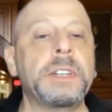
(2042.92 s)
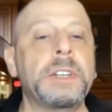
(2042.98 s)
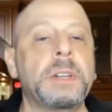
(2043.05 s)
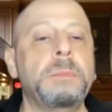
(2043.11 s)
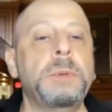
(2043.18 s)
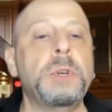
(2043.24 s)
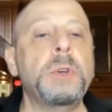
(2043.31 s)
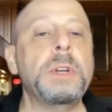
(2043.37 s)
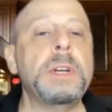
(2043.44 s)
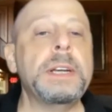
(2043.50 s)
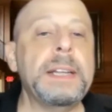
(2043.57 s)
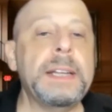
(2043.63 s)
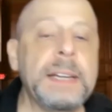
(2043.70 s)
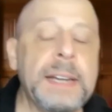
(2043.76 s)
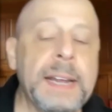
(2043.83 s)
the
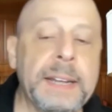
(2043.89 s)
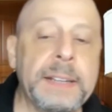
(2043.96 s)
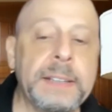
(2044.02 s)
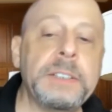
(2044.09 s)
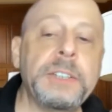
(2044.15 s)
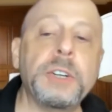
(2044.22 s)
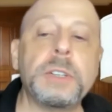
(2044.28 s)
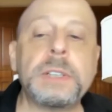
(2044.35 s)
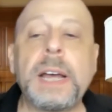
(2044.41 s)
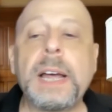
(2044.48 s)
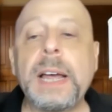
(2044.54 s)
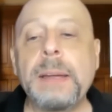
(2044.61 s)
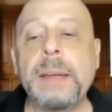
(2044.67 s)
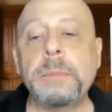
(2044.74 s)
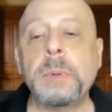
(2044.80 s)
community and your
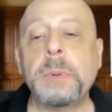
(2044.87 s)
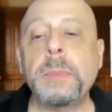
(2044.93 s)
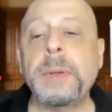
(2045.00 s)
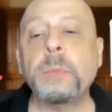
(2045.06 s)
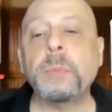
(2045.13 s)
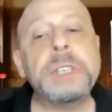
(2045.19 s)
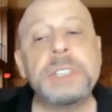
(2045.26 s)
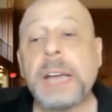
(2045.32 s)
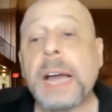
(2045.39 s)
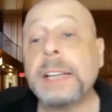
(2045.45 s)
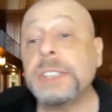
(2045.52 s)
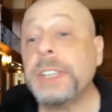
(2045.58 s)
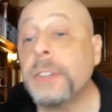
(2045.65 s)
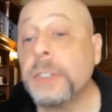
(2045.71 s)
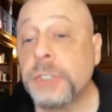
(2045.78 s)
time commitment. I
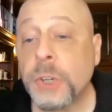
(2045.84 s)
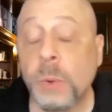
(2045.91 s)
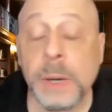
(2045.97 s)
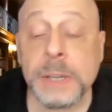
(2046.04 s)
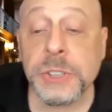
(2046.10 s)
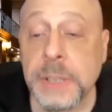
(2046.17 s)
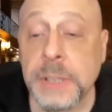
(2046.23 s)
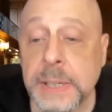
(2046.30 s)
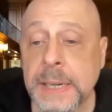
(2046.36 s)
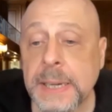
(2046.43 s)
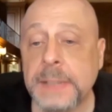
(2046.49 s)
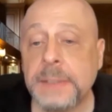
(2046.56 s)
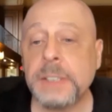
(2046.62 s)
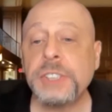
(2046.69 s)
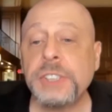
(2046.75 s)
see there's a question
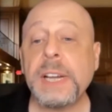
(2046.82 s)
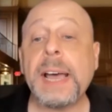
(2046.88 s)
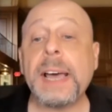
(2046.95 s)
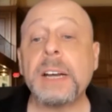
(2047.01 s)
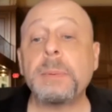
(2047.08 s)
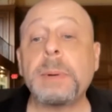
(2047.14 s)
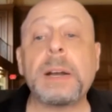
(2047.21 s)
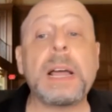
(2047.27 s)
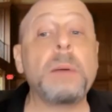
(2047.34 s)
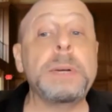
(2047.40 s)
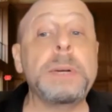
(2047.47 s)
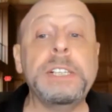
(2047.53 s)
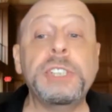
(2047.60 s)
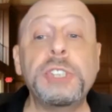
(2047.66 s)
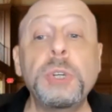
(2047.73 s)
in the chat about how
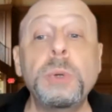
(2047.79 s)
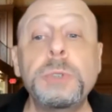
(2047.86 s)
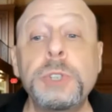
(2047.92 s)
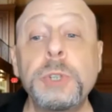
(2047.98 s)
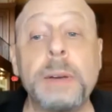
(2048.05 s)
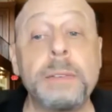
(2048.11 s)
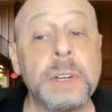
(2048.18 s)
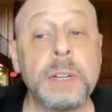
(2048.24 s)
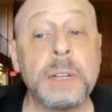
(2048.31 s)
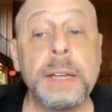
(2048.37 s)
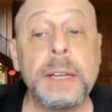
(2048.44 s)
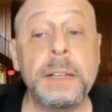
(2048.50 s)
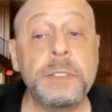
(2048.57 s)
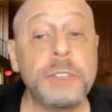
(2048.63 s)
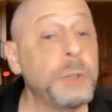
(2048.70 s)
many students you
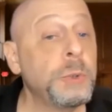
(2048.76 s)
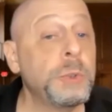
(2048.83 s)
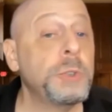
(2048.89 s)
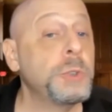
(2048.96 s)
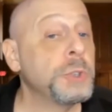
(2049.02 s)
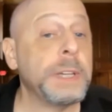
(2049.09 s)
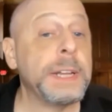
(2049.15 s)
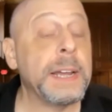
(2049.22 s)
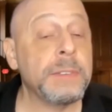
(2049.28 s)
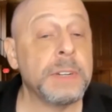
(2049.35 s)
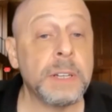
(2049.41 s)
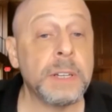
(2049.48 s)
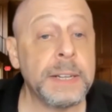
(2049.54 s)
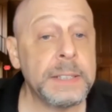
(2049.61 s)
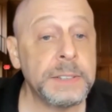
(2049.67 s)
have do you usually have in a
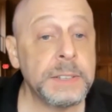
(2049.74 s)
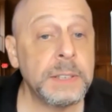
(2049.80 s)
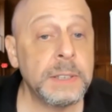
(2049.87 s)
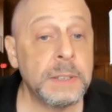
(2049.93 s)
class?